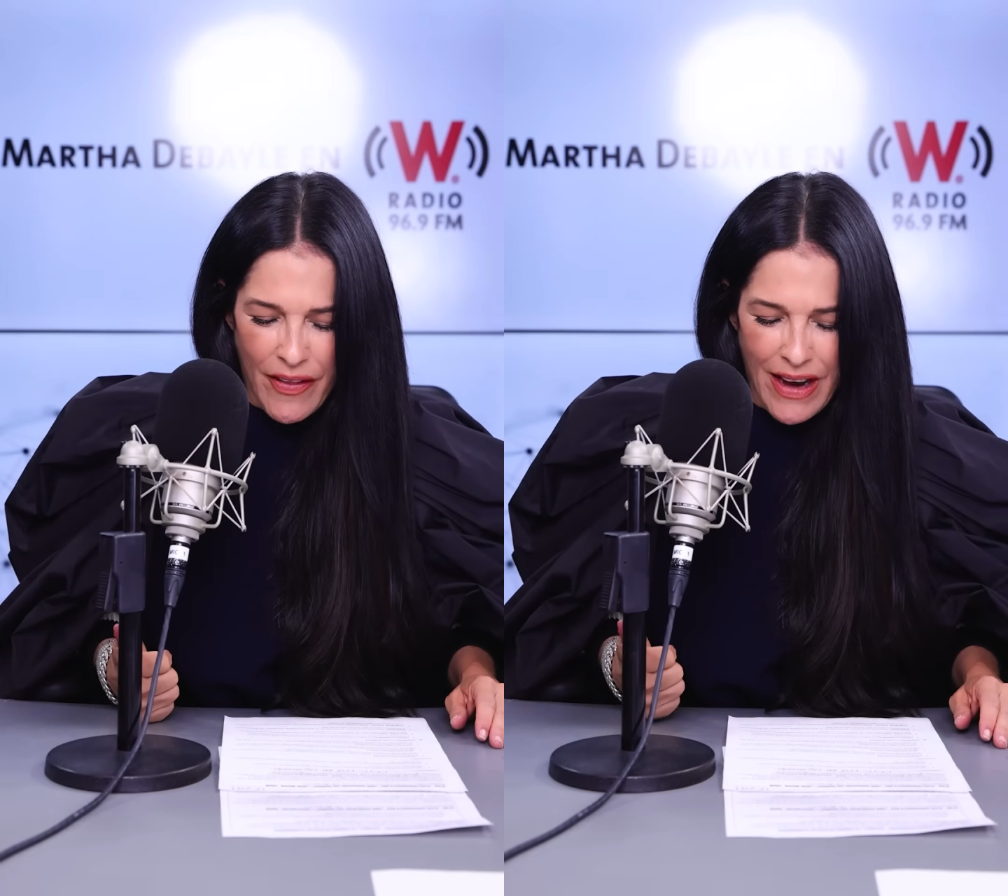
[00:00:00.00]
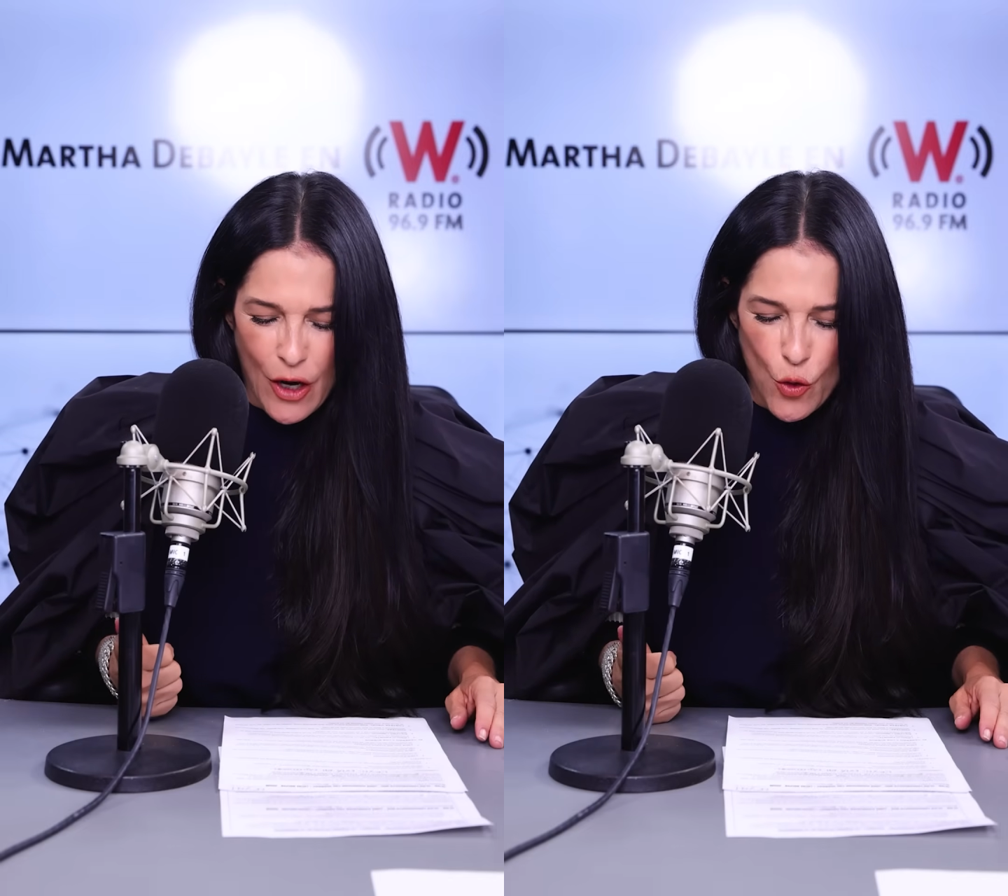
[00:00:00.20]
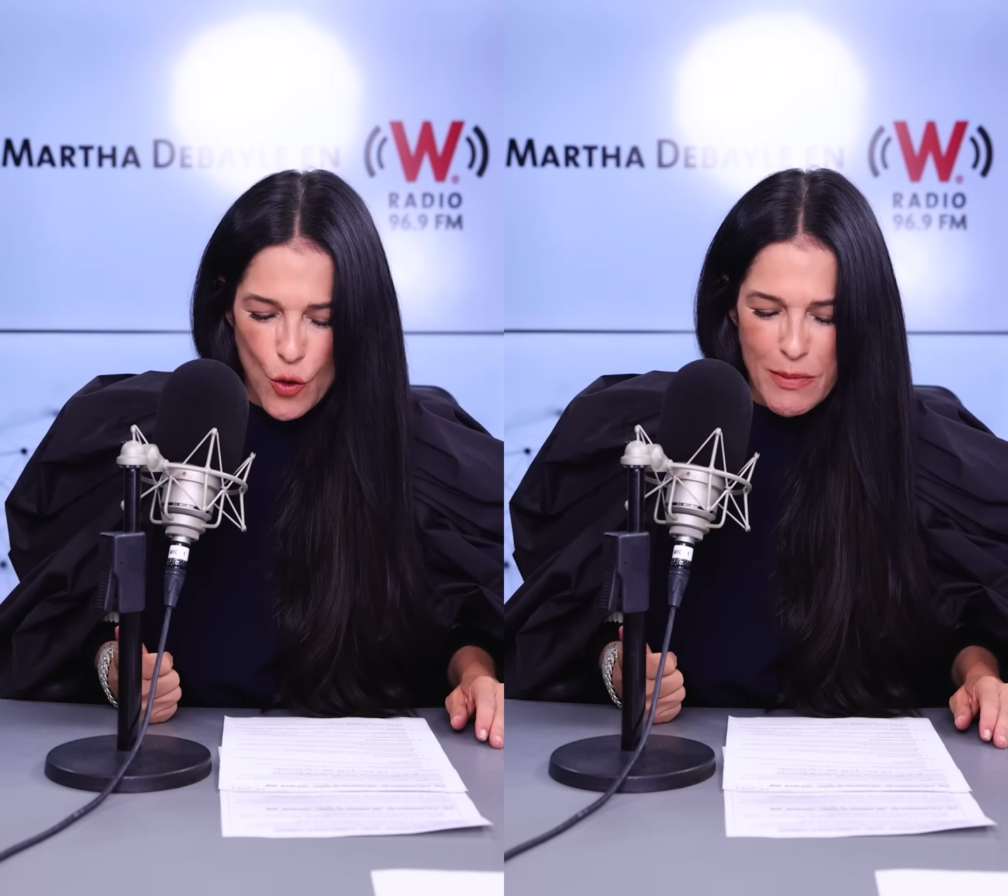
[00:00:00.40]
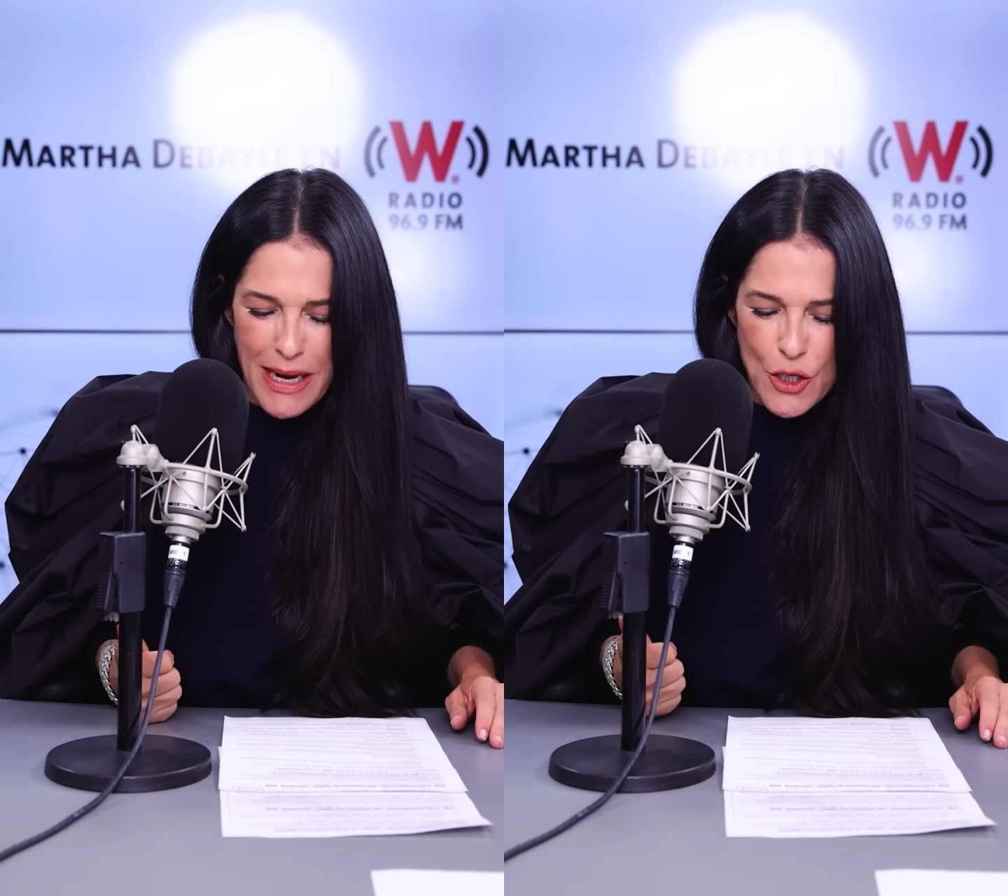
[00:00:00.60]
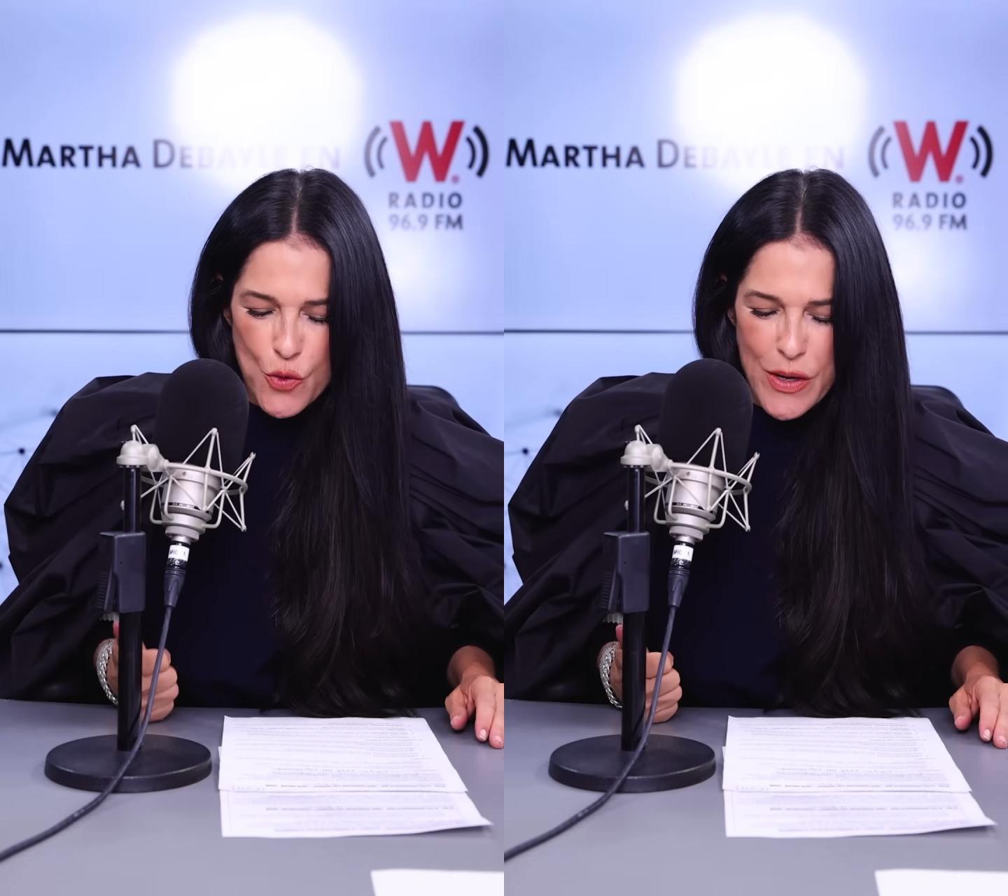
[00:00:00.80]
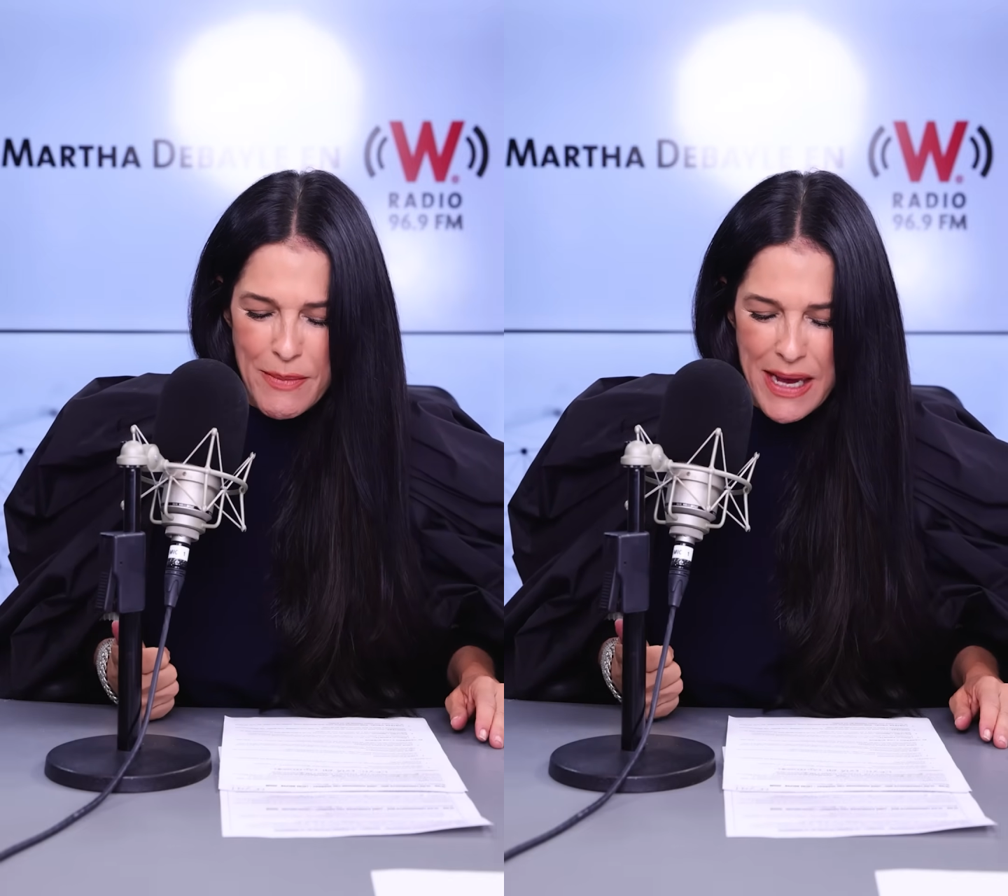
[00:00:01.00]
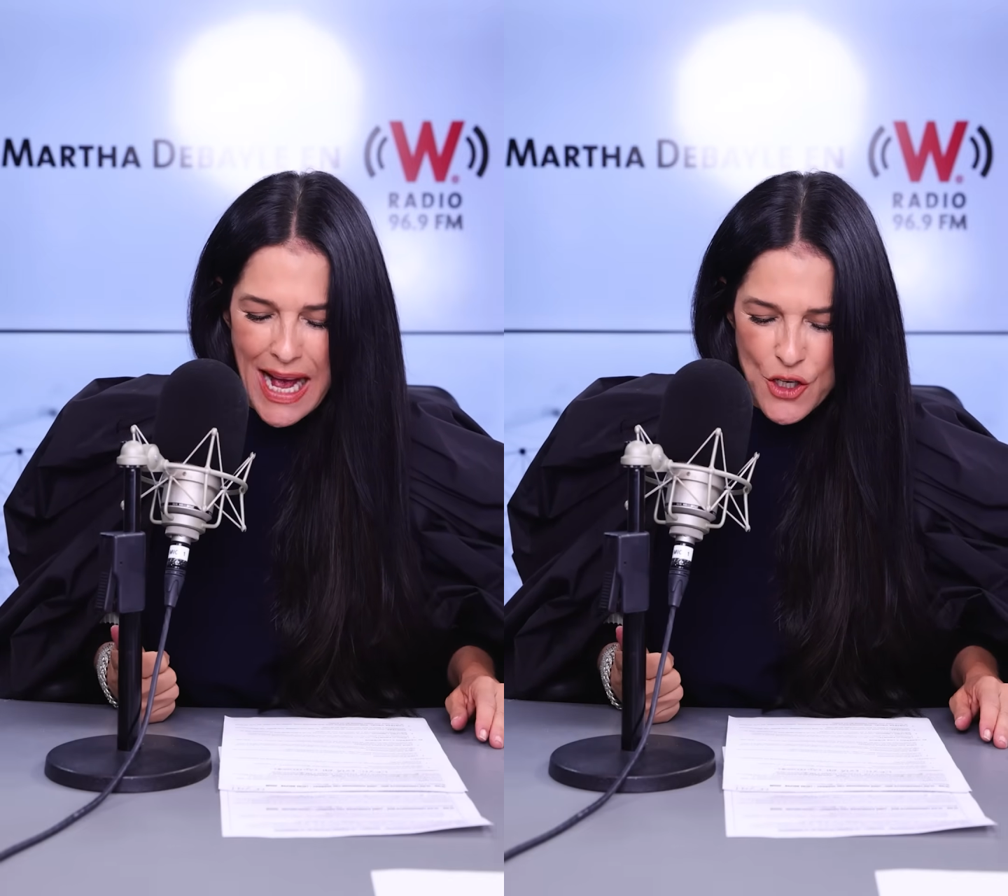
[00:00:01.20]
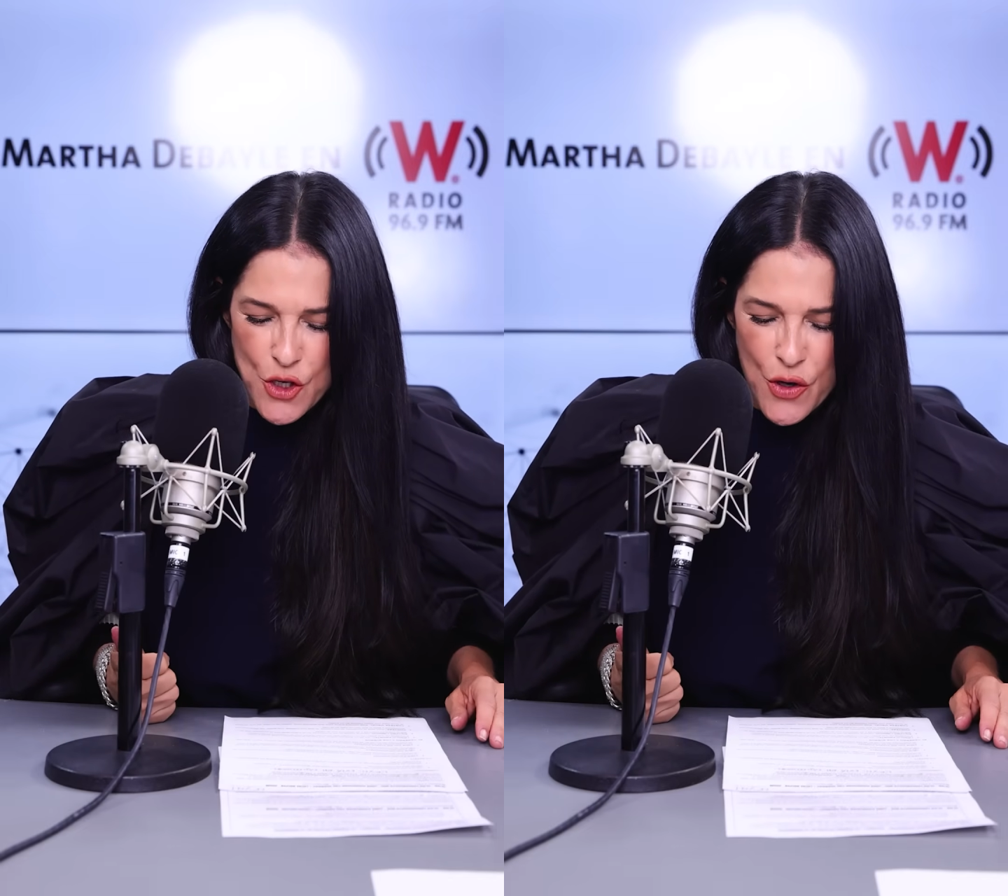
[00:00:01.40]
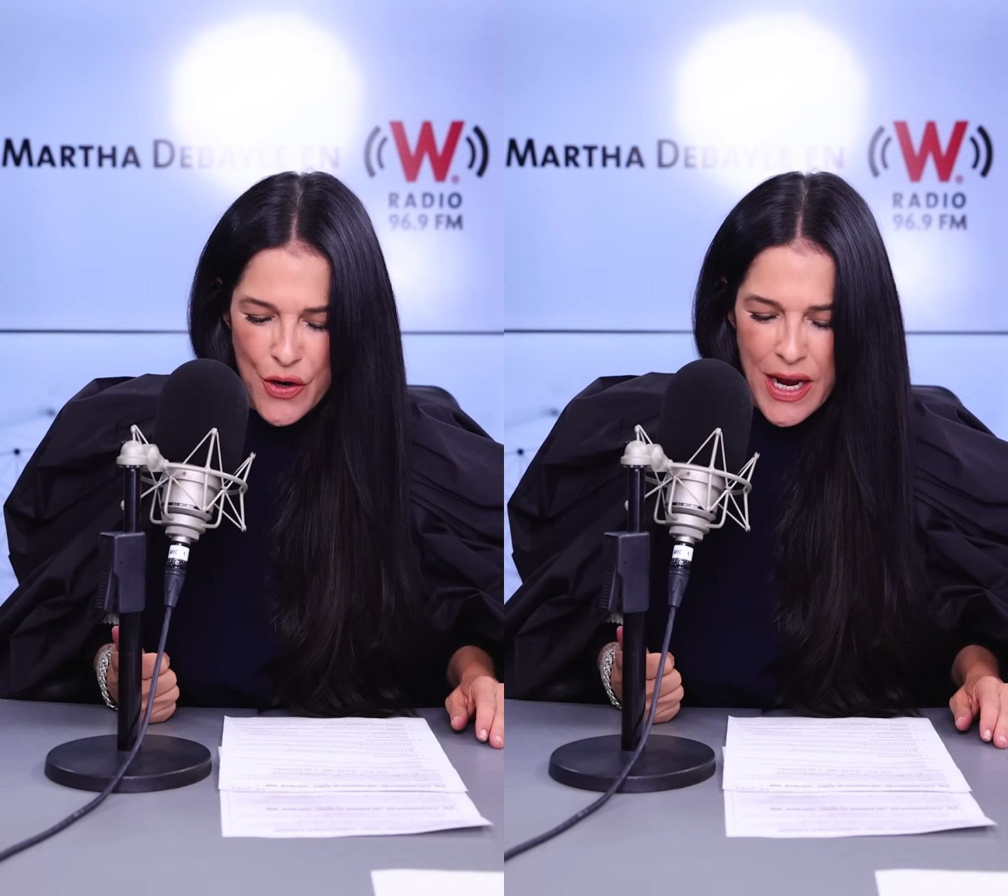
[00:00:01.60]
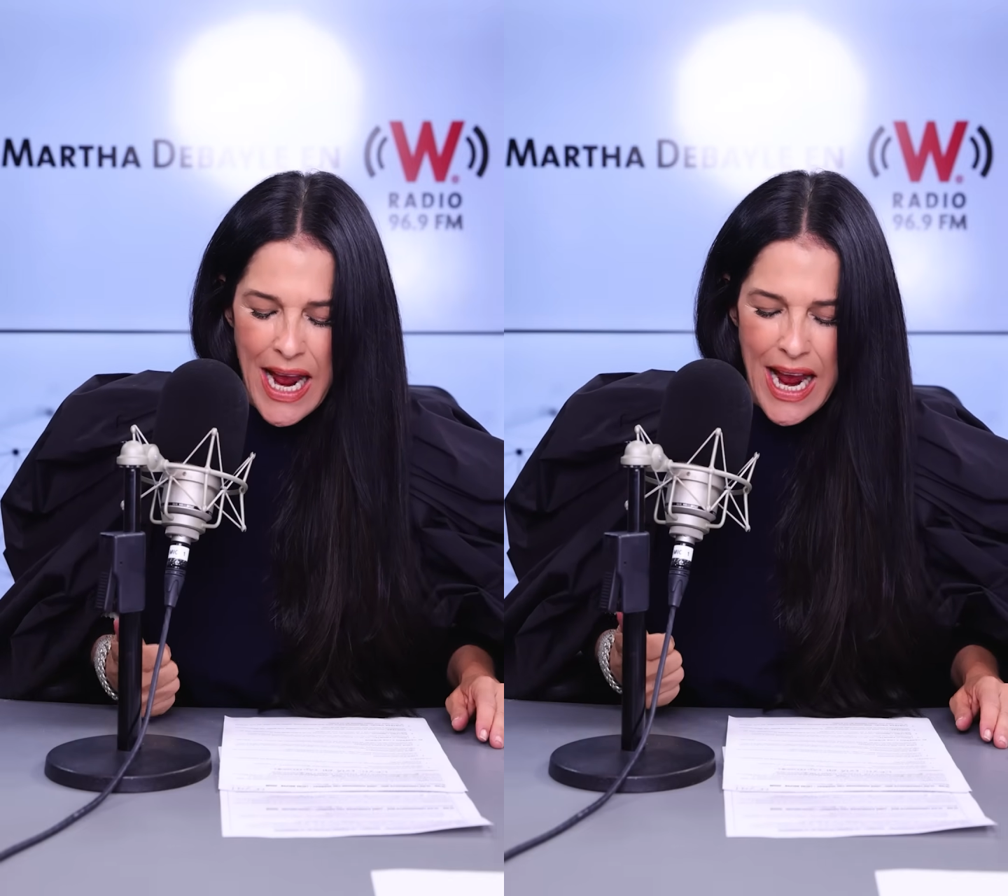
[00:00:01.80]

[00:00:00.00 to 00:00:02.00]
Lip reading: de la columna Dreamcatcher